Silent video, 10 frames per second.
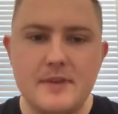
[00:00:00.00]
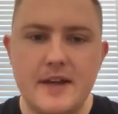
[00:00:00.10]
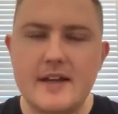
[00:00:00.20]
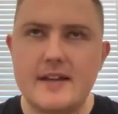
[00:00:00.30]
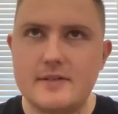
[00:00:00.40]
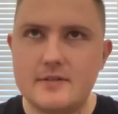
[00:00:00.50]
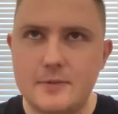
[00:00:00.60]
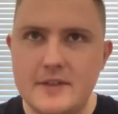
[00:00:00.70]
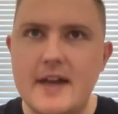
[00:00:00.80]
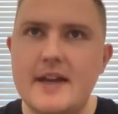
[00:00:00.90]
that
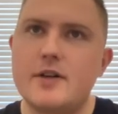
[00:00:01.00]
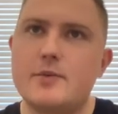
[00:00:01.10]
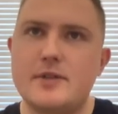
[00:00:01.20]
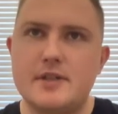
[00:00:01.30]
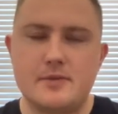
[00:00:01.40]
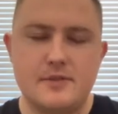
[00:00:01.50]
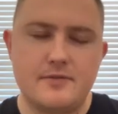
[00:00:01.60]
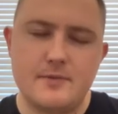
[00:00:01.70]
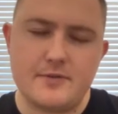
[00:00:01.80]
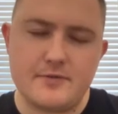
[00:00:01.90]
opens up to
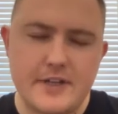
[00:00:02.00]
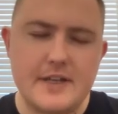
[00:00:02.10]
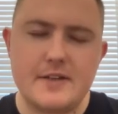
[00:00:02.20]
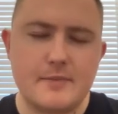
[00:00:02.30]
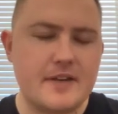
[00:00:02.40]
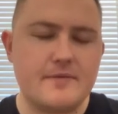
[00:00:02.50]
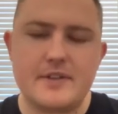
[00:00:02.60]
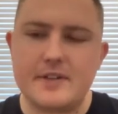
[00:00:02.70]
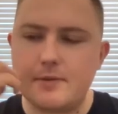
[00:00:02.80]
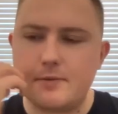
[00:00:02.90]
the freedom and
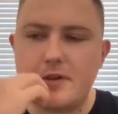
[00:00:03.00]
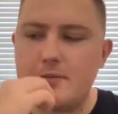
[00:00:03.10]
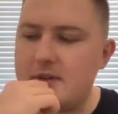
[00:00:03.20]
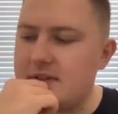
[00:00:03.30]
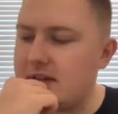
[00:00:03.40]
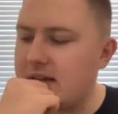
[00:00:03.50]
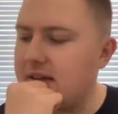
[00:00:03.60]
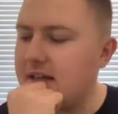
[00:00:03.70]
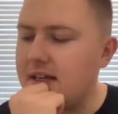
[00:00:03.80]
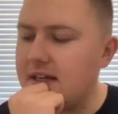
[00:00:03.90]
everything of the room. And
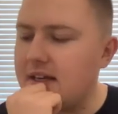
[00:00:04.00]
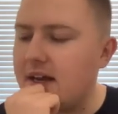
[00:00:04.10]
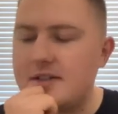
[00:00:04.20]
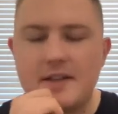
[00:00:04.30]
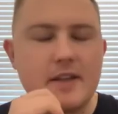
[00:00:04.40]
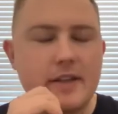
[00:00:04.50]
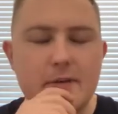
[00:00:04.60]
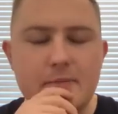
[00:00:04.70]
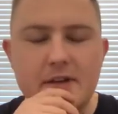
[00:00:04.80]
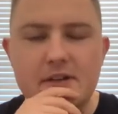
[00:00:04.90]
yeah, I just think
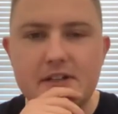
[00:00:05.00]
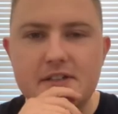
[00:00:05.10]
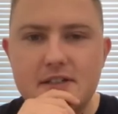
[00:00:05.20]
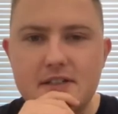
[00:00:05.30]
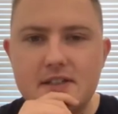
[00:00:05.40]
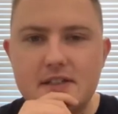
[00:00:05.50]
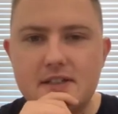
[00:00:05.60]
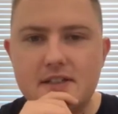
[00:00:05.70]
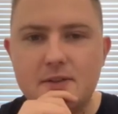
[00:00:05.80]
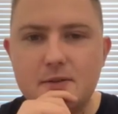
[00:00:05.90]
that'd be a nice
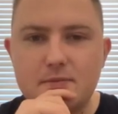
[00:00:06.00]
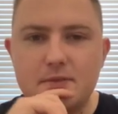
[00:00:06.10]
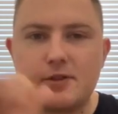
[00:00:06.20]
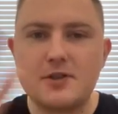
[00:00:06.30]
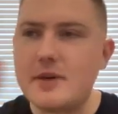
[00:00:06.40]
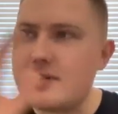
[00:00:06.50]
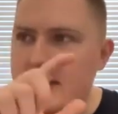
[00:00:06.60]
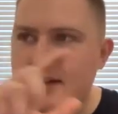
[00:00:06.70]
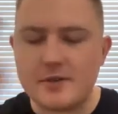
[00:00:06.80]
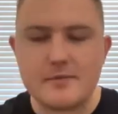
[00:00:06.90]
little quote to
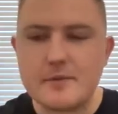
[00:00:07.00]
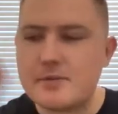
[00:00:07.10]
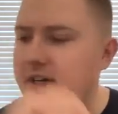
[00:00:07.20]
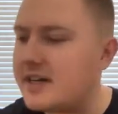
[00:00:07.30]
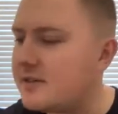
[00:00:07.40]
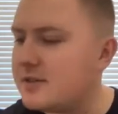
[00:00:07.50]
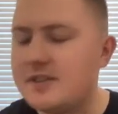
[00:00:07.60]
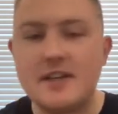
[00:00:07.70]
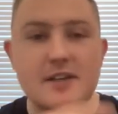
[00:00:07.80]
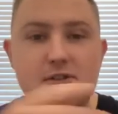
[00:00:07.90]
have on your website. Of course,
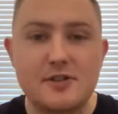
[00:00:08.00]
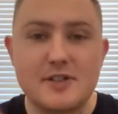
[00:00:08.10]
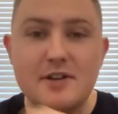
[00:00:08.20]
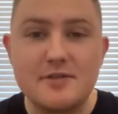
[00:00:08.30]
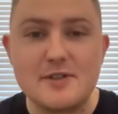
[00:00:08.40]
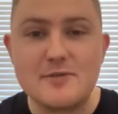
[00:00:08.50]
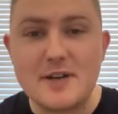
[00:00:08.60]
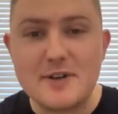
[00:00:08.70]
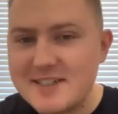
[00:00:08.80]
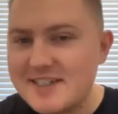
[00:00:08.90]
and it's yourself as well.